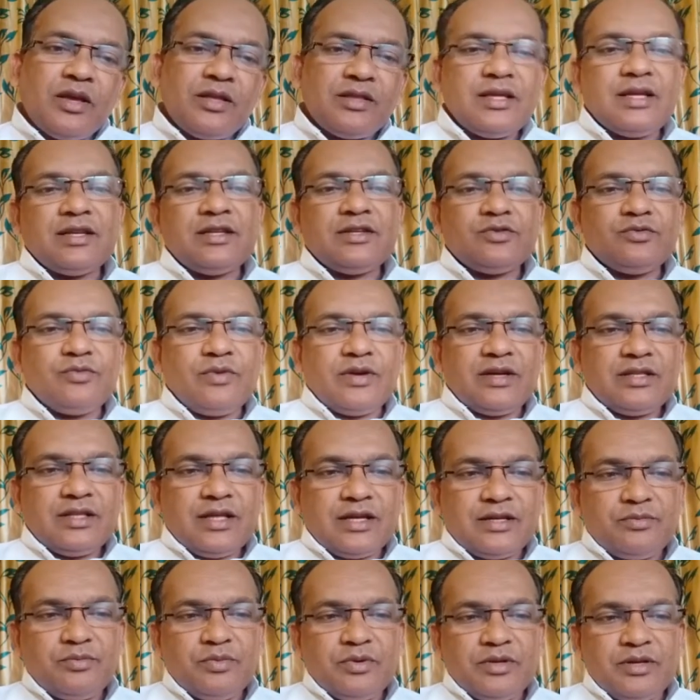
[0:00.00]
That is why
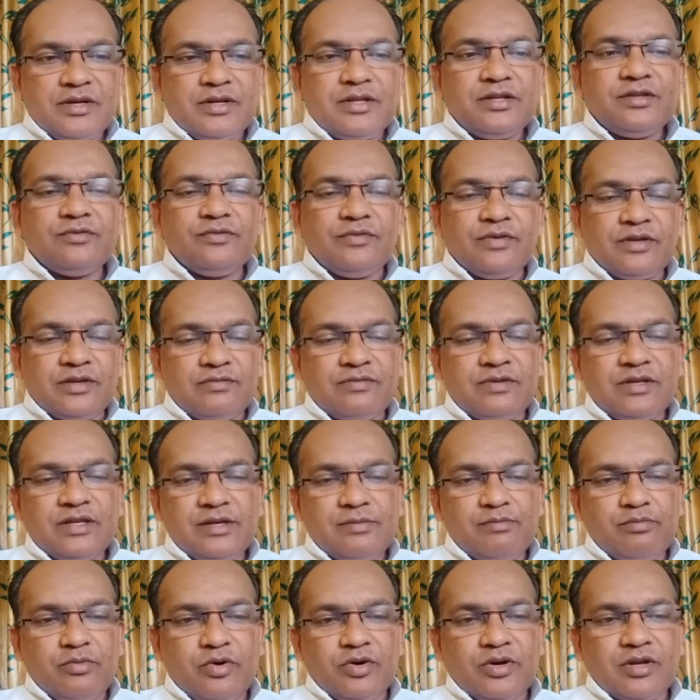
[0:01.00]
that period is very, very
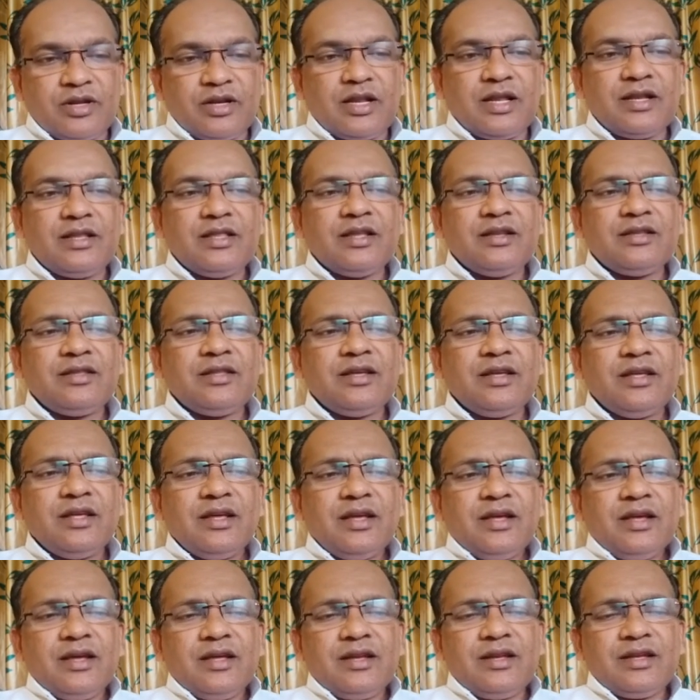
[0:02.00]
important. And then the
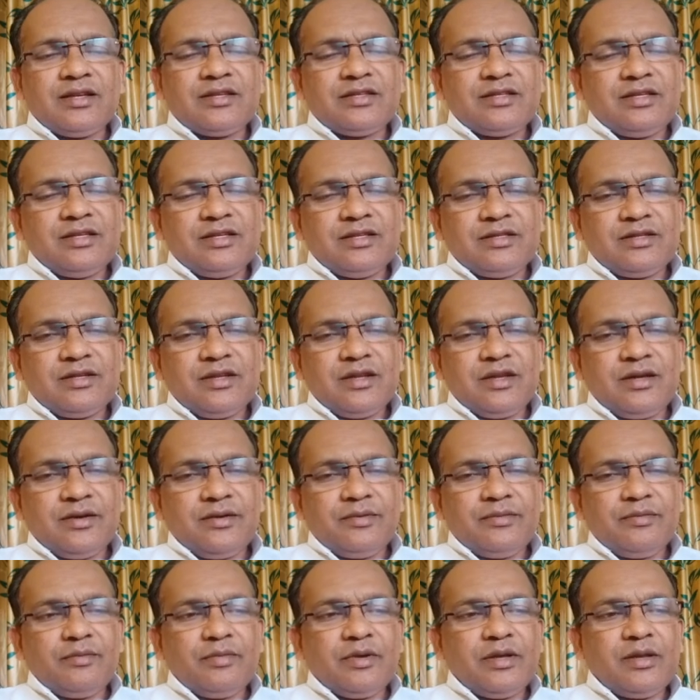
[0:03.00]
next is,
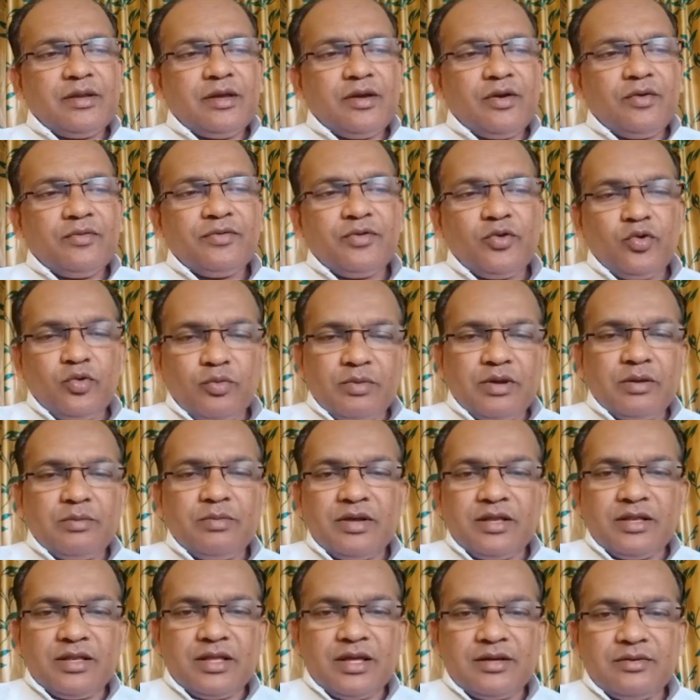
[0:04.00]
many of you may
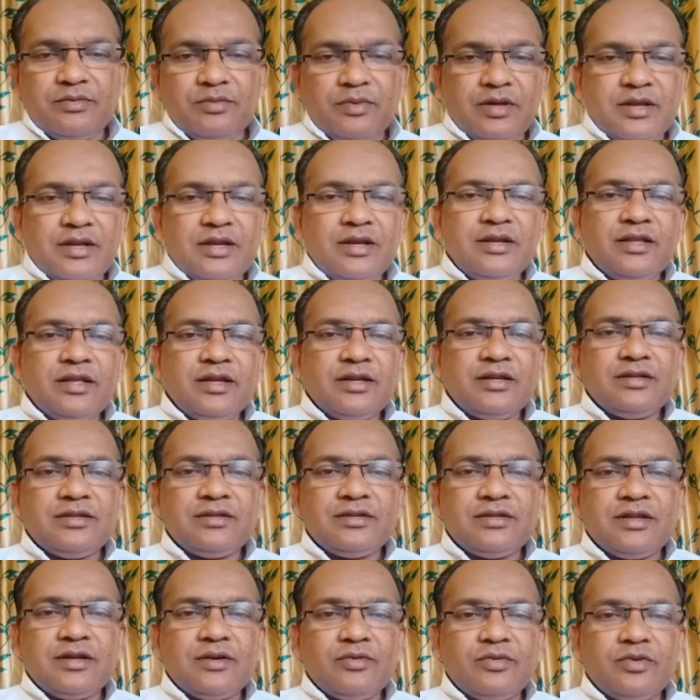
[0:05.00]
be in that period, that
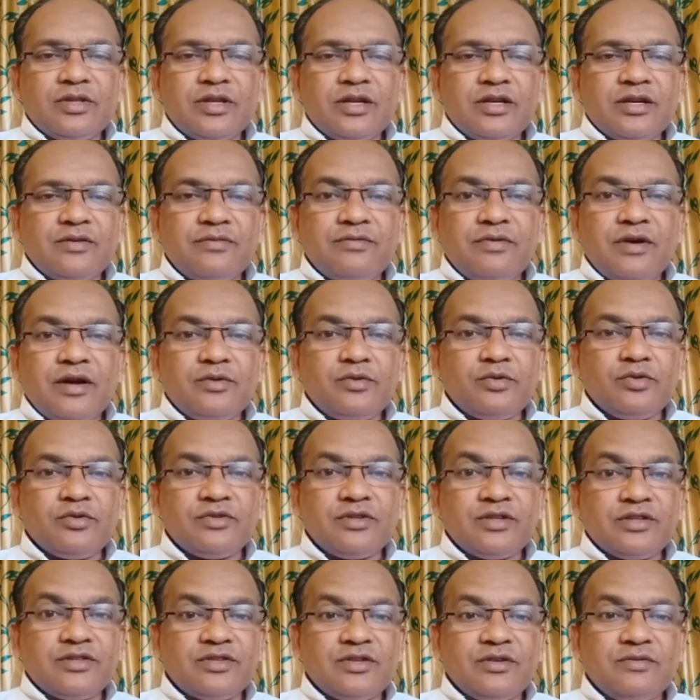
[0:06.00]
is around 35 to
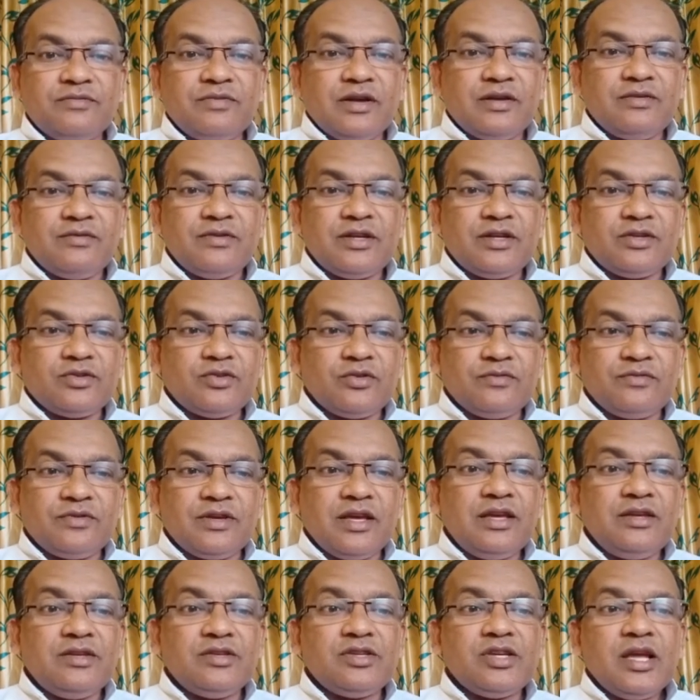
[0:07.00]
65 years of
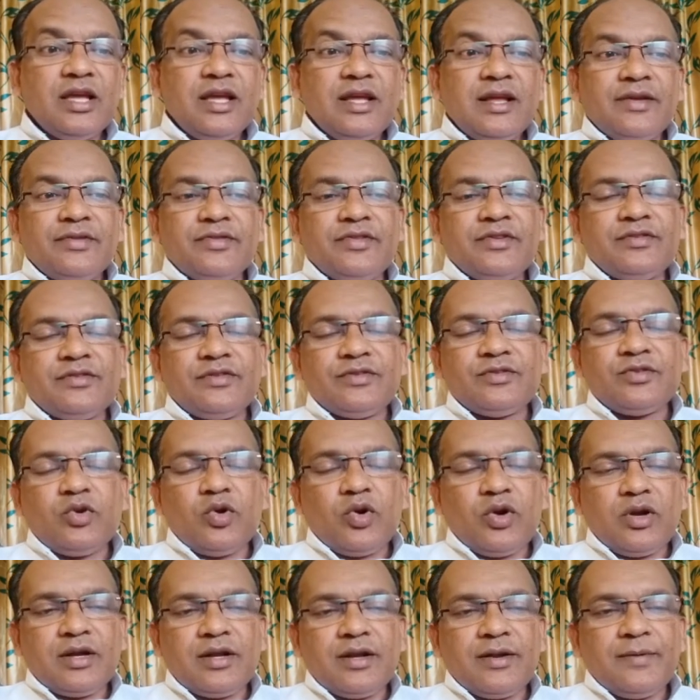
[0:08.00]
age. This is
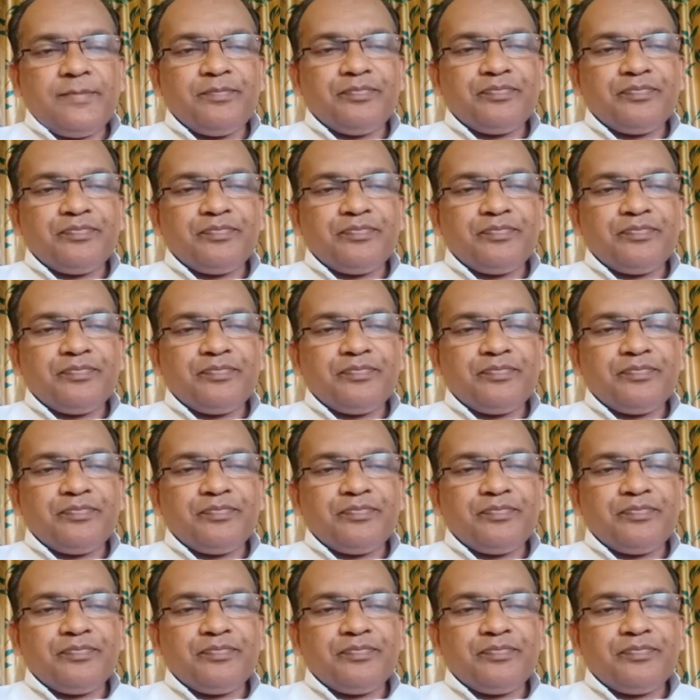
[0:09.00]
called,